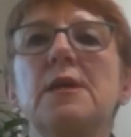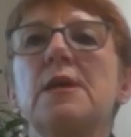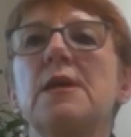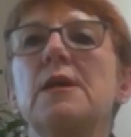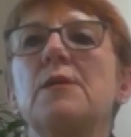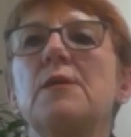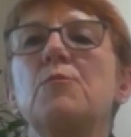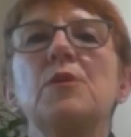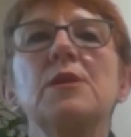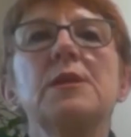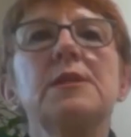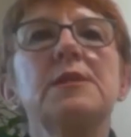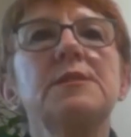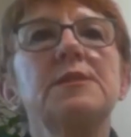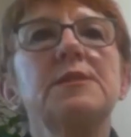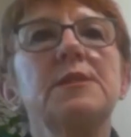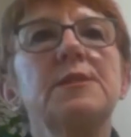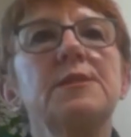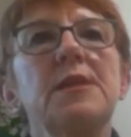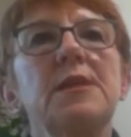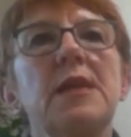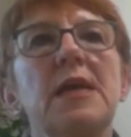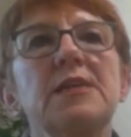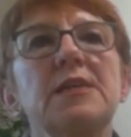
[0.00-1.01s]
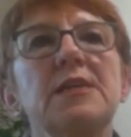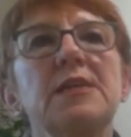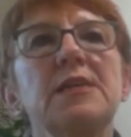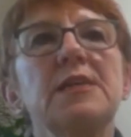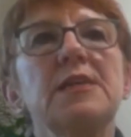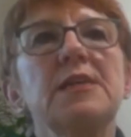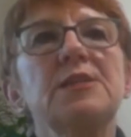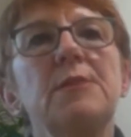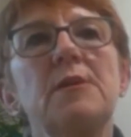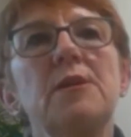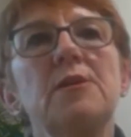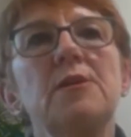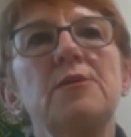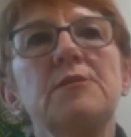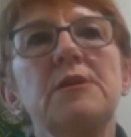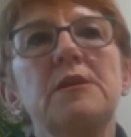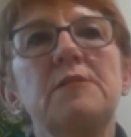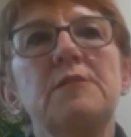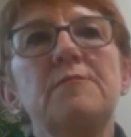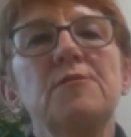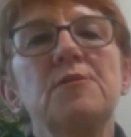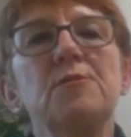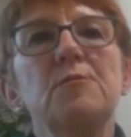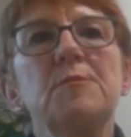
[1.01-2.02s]
What is it that actually people
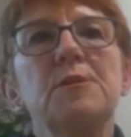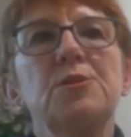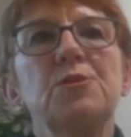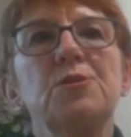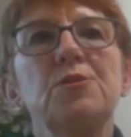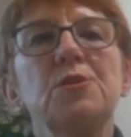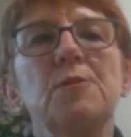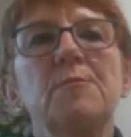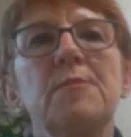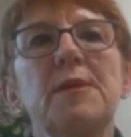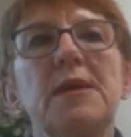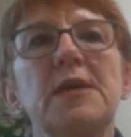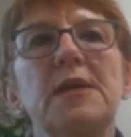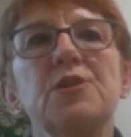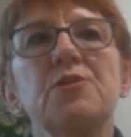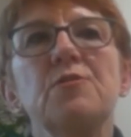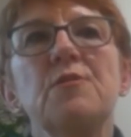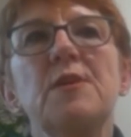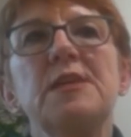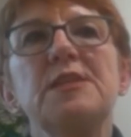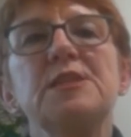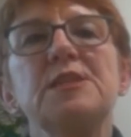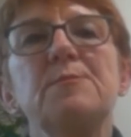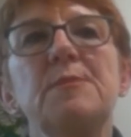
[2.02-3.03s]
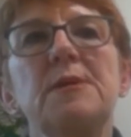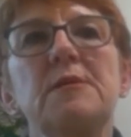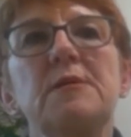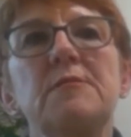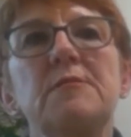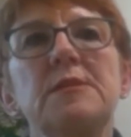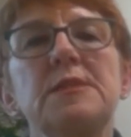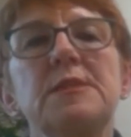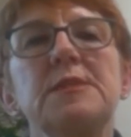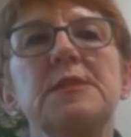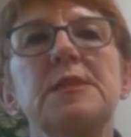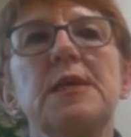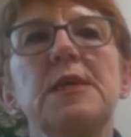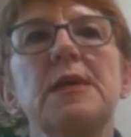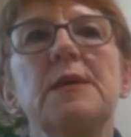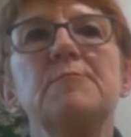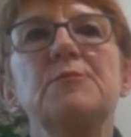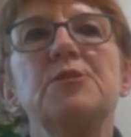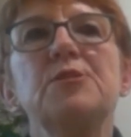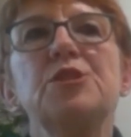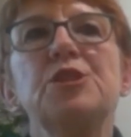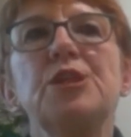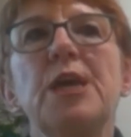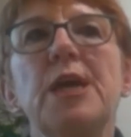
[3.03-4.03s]
are looking for when we talk about transparent
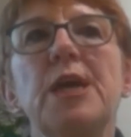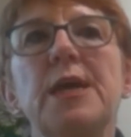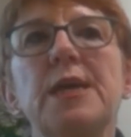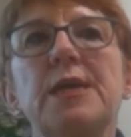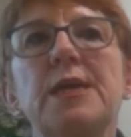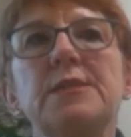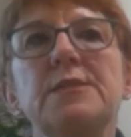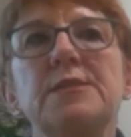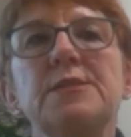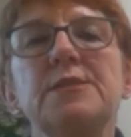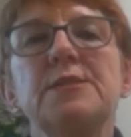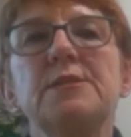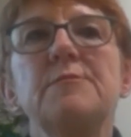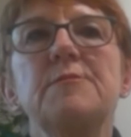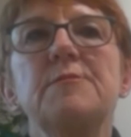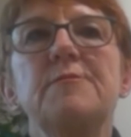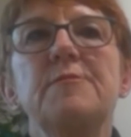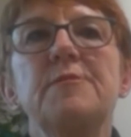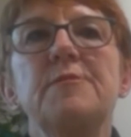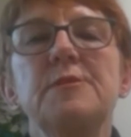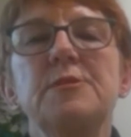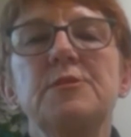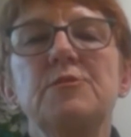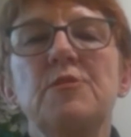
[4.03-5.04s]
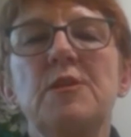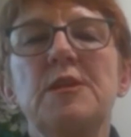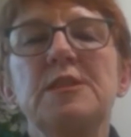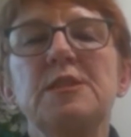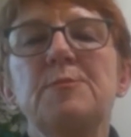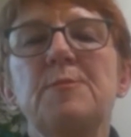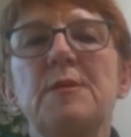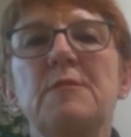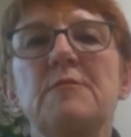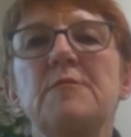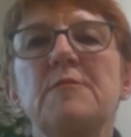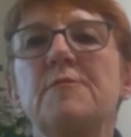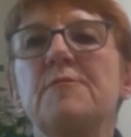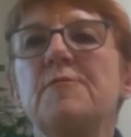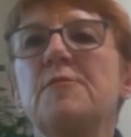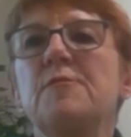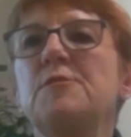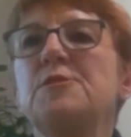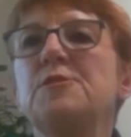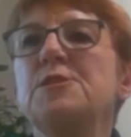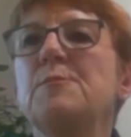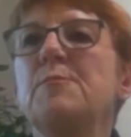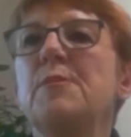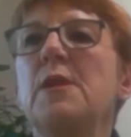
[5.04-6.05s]
chains, transparent
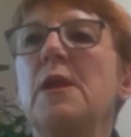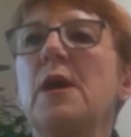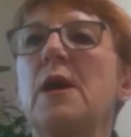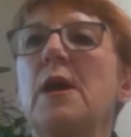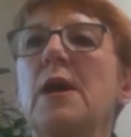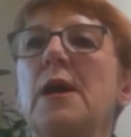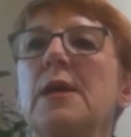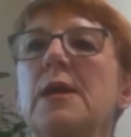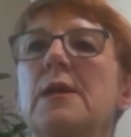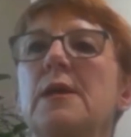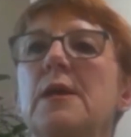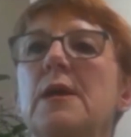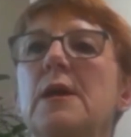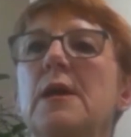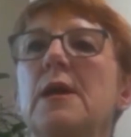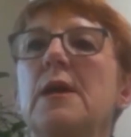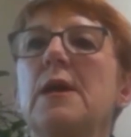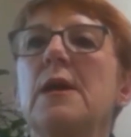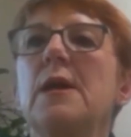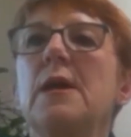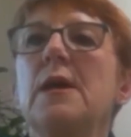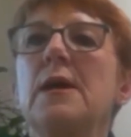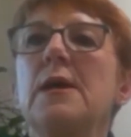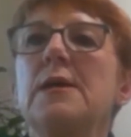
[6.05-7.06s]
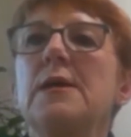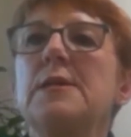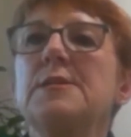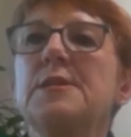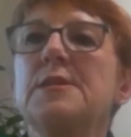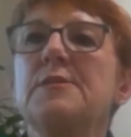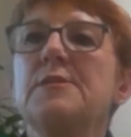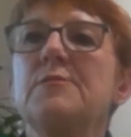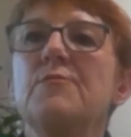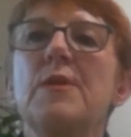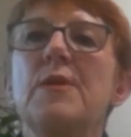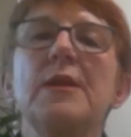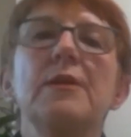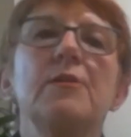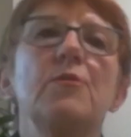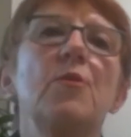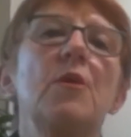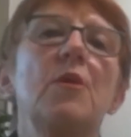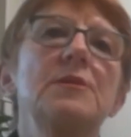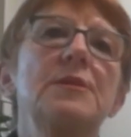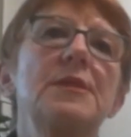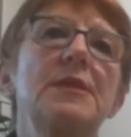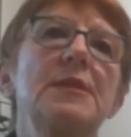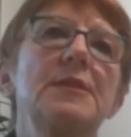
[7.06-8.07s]
food supply? Is it around
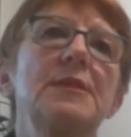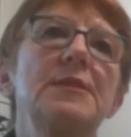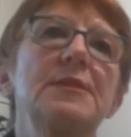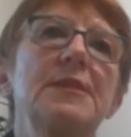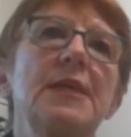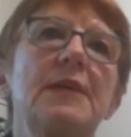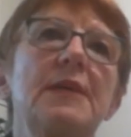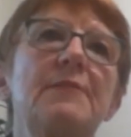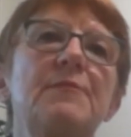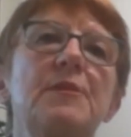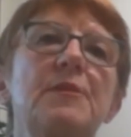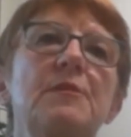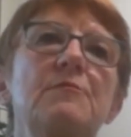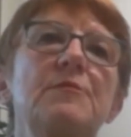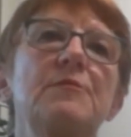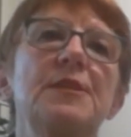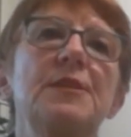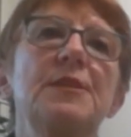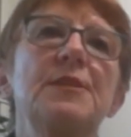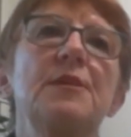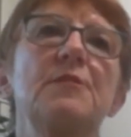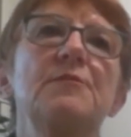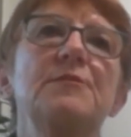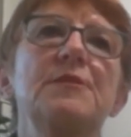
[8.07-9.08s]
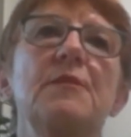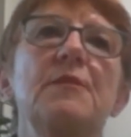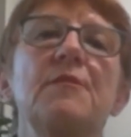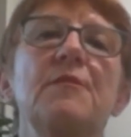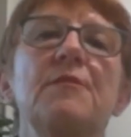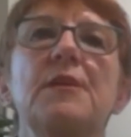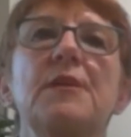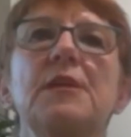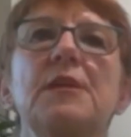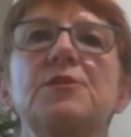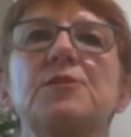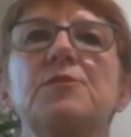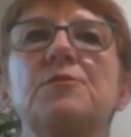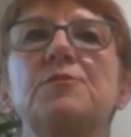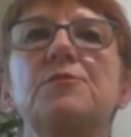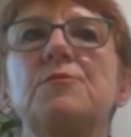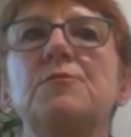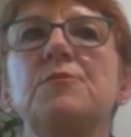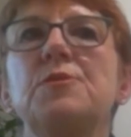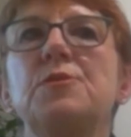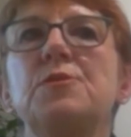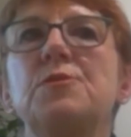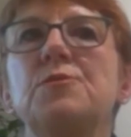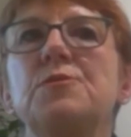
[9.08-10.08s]
quality and safety, or is it those other things?
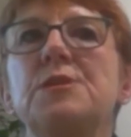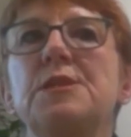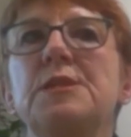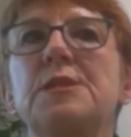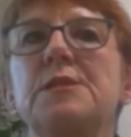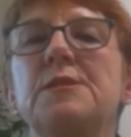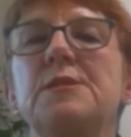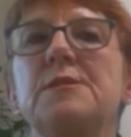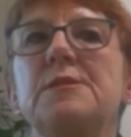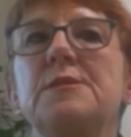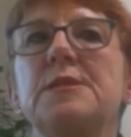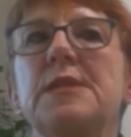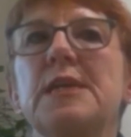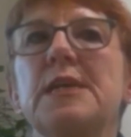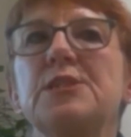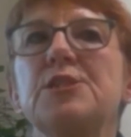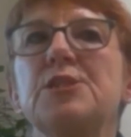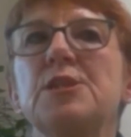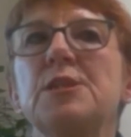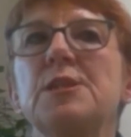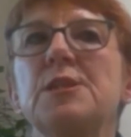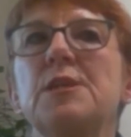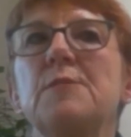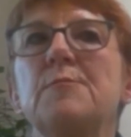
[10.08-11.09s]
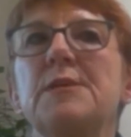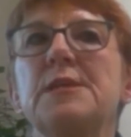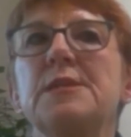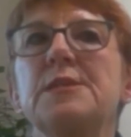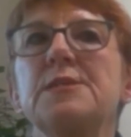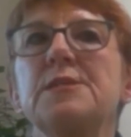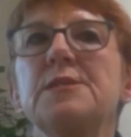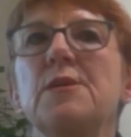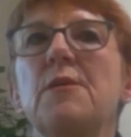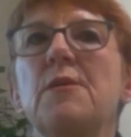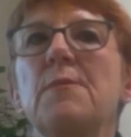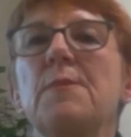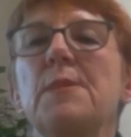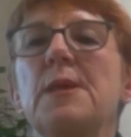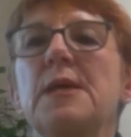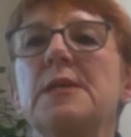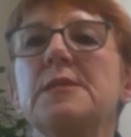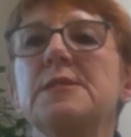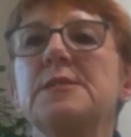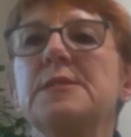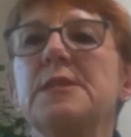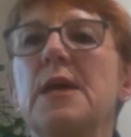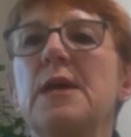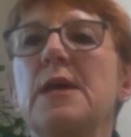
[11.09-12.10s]
You did touch a little bit on
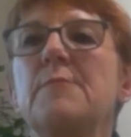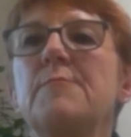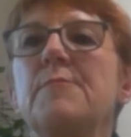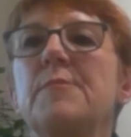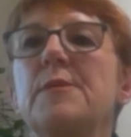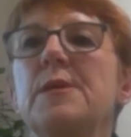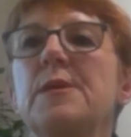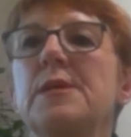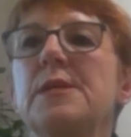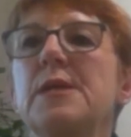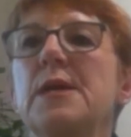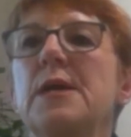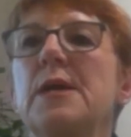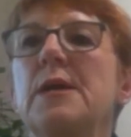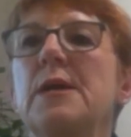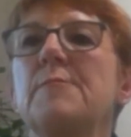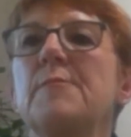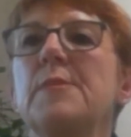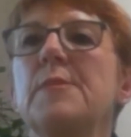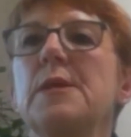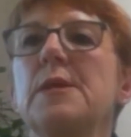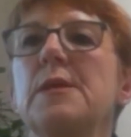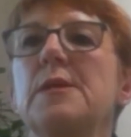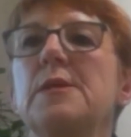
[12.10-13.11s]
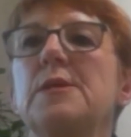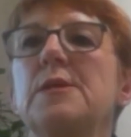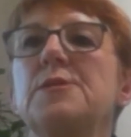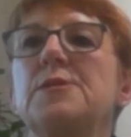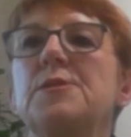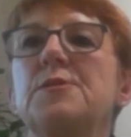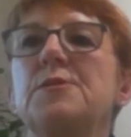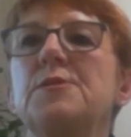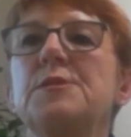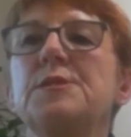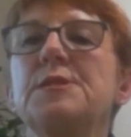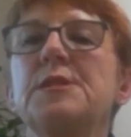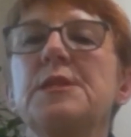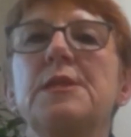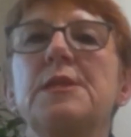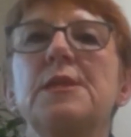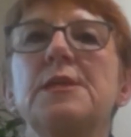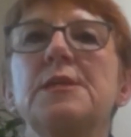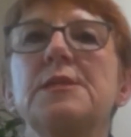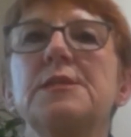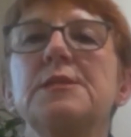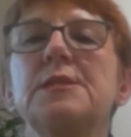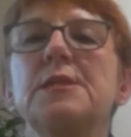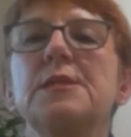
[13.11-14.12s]
that, Sam, but do you see
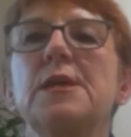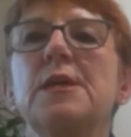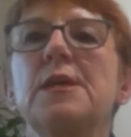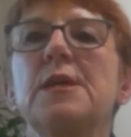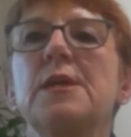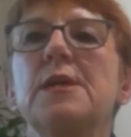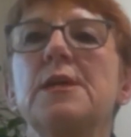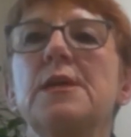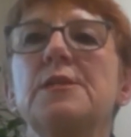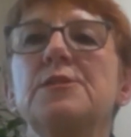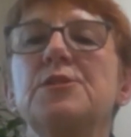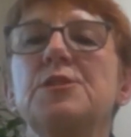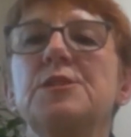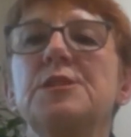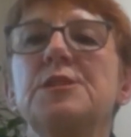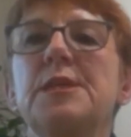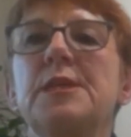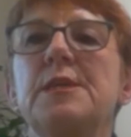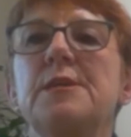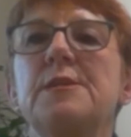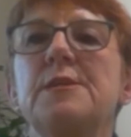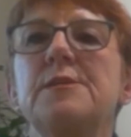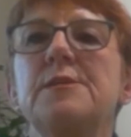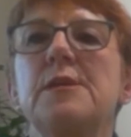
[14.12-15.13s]
that, as you said,